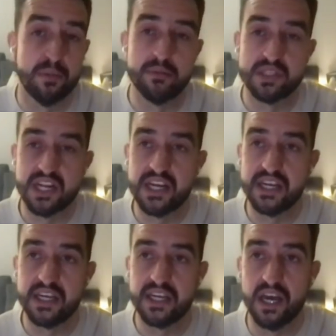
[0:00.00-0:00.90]
big
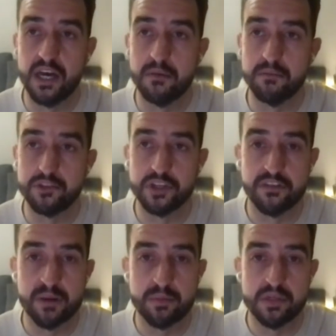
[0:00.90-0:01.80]
mistake. Shouldn't
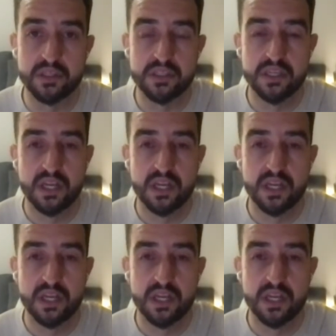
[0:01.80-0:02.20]
have happened.